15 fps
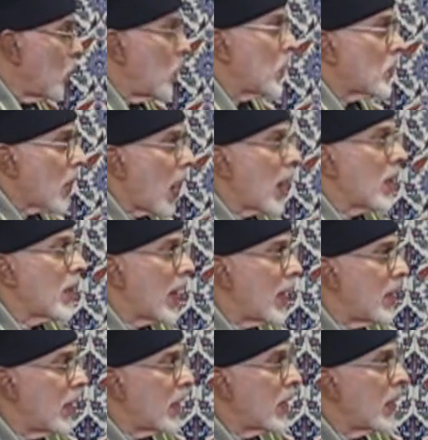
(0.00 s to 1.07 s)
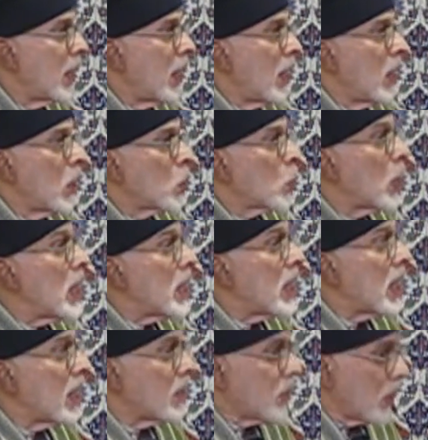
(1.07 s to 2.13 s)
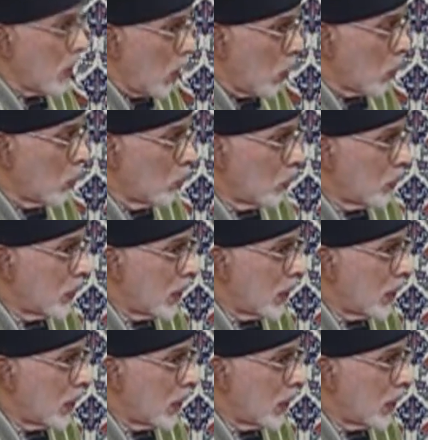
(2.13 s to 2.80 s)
which I read 20 years ago